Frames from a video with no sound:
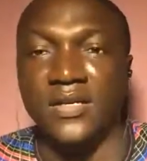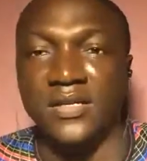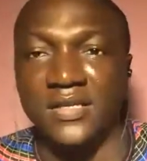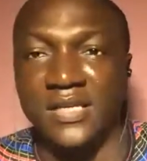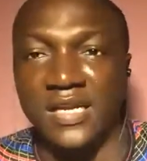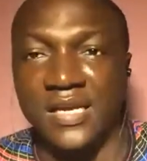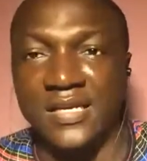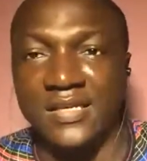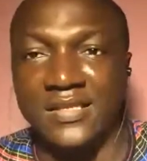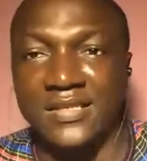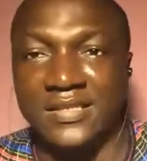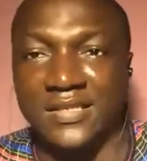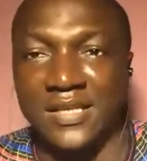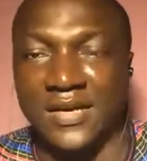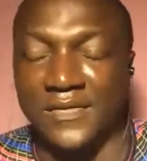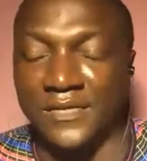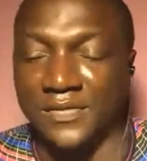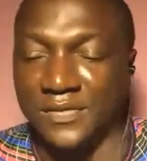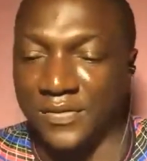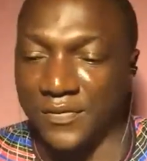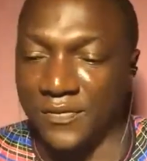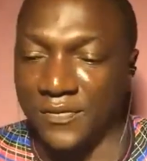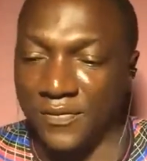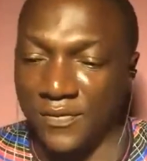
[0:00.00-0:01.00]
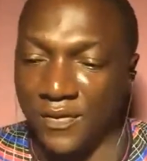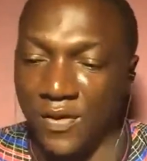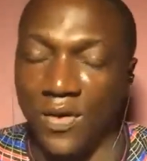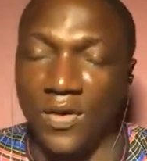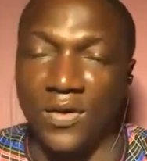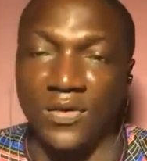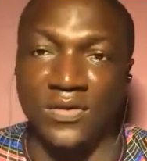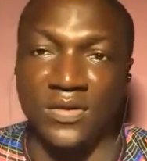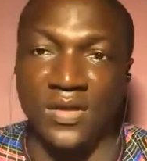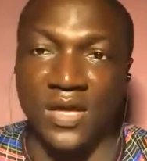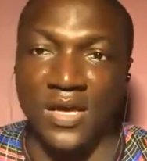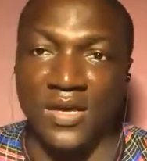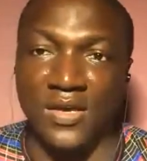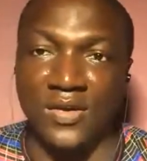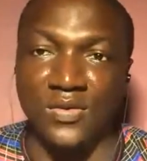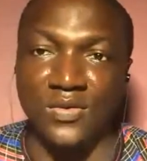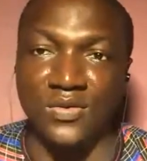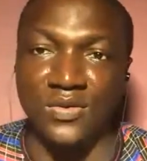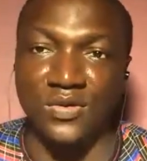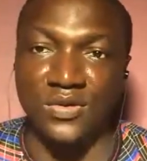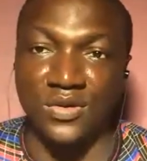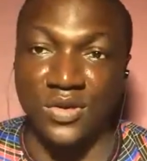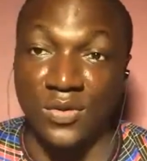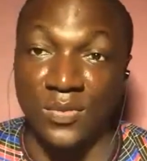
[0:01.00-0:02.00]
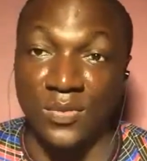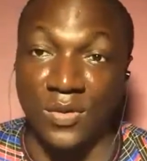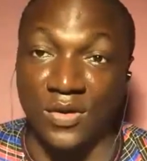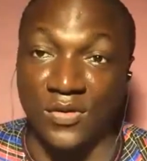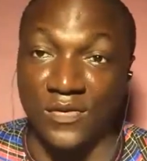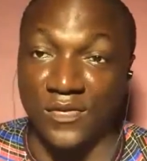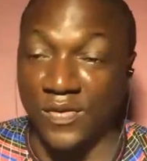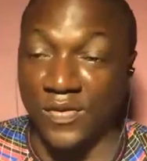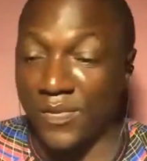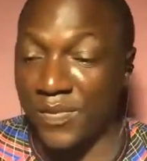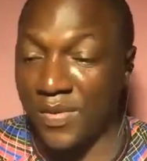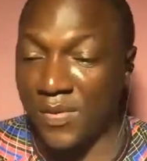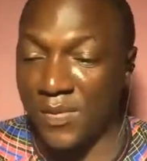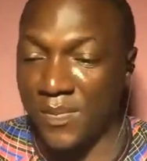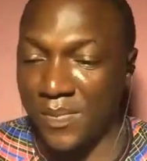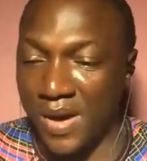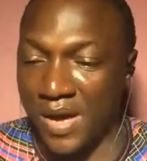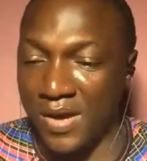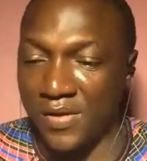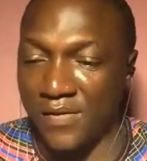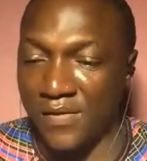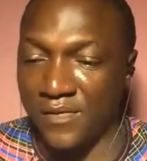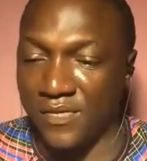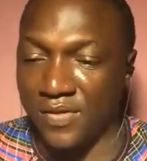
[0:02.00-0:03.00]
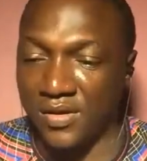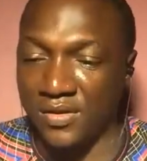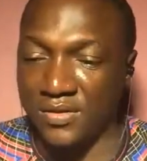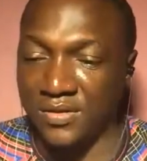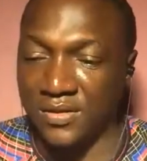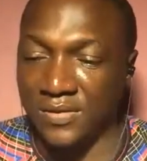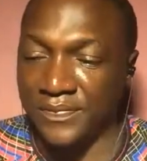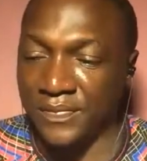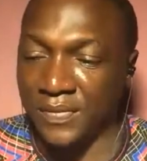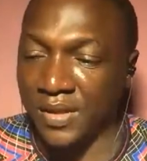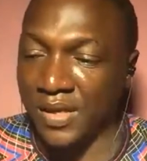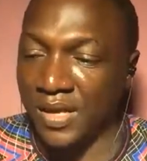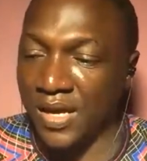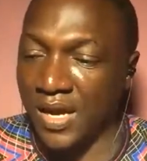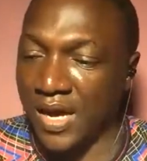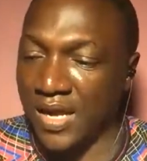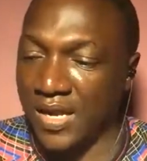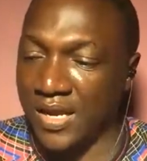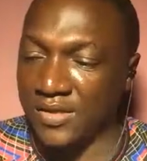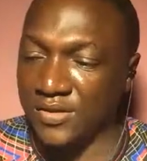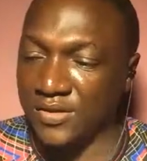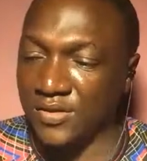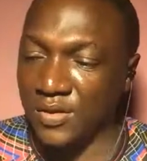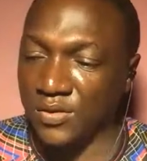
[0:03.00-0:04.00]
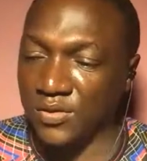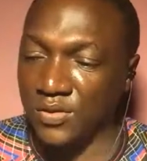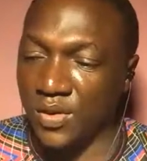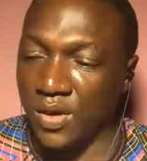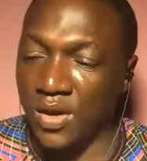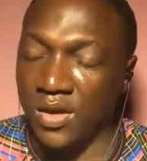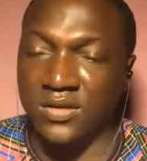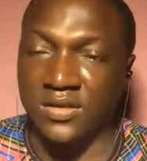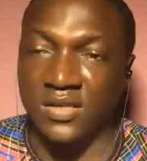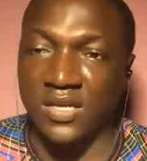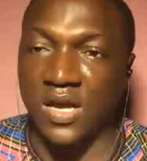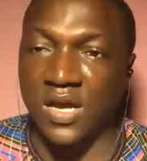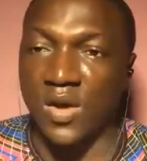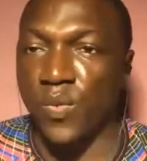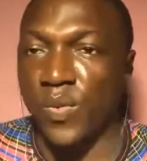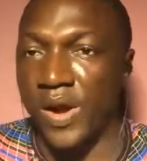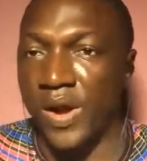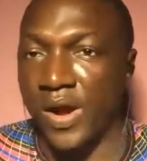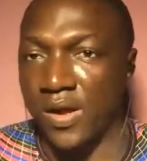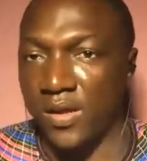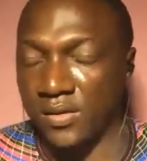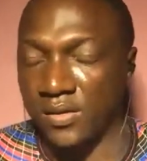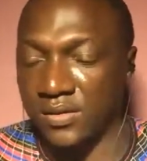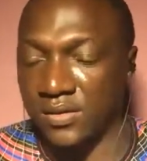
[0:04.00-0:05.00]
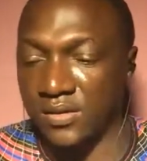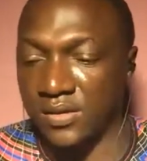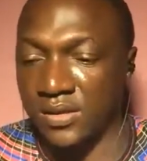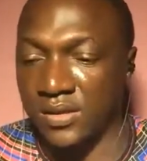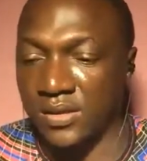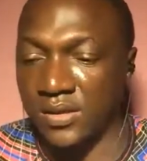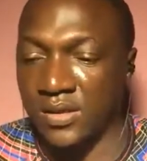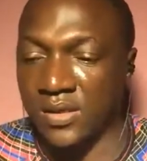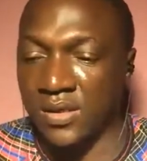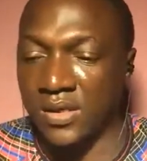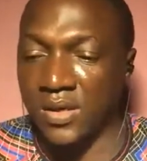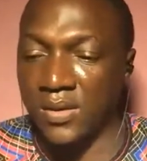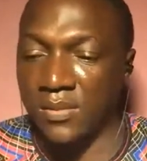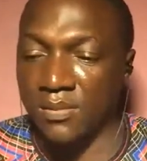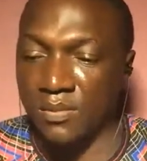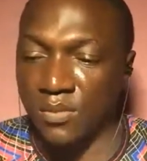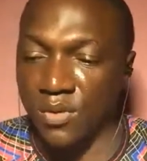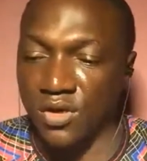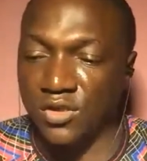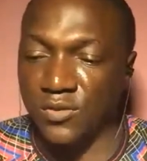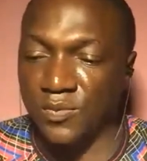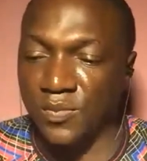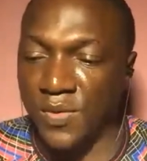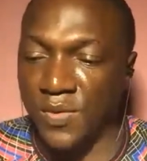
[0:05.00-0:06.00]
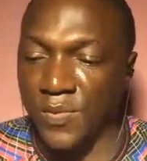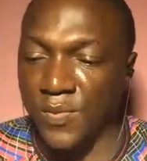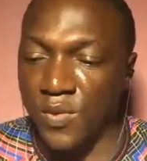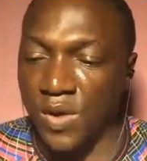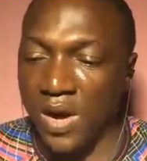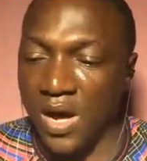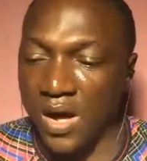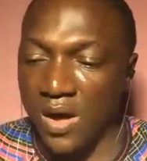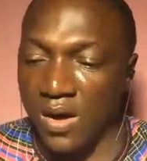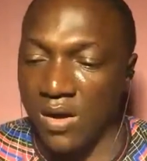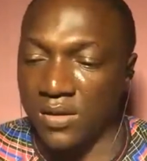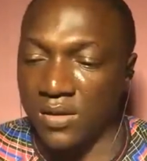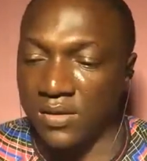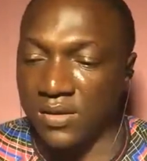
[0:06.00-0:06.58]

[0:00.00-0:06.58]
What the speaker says: Day 74. Thank you so much for being part of this. Let's go to Oscar Wilde. Most people are